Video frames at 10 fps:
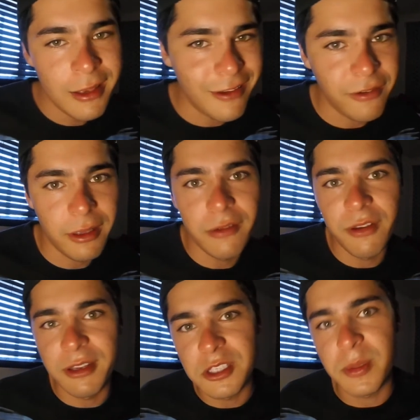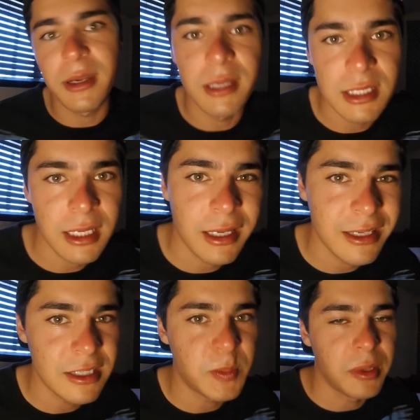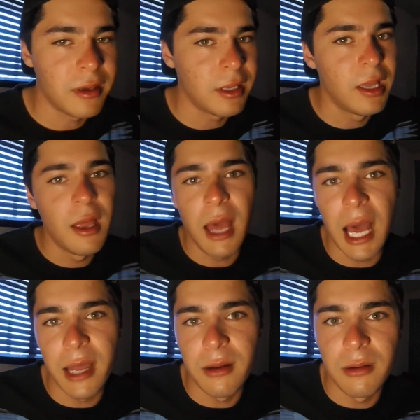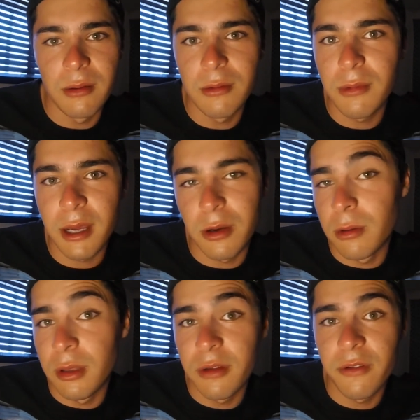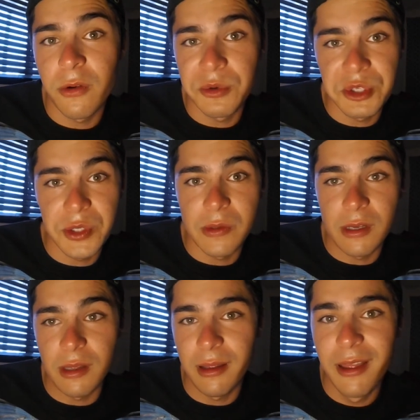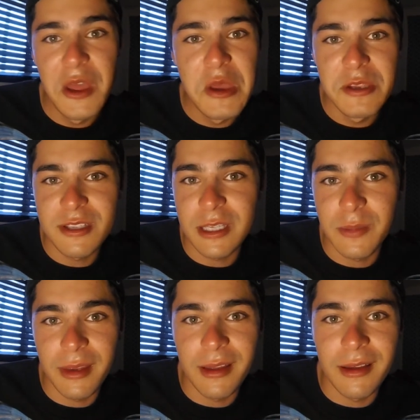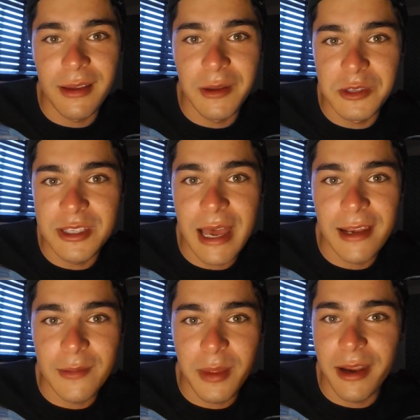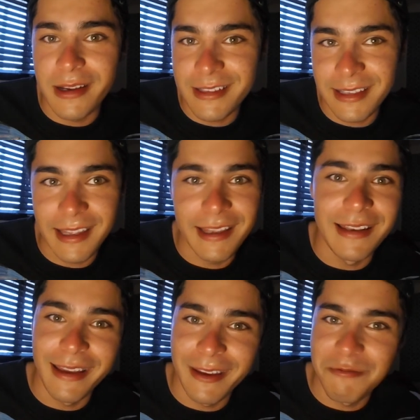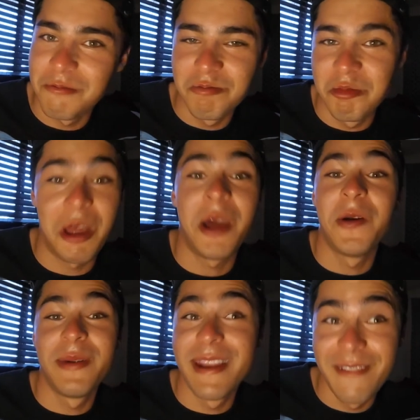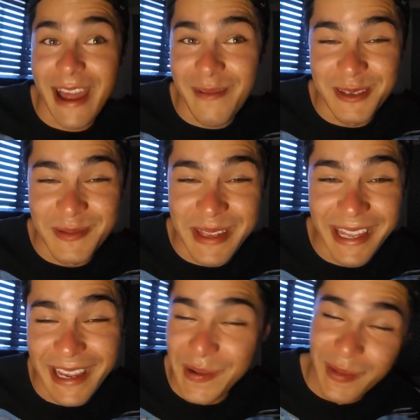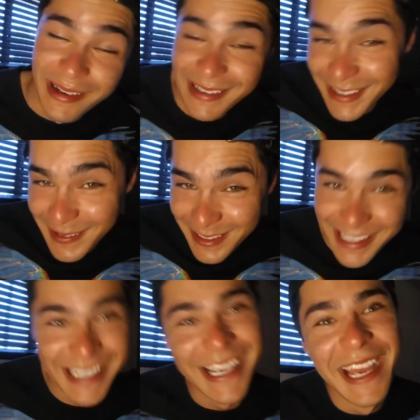definitely a fun experience, I guess, but I don't look forward to sleeping outside in Paris again. I hope it never happens to me again, but you know, we'll see.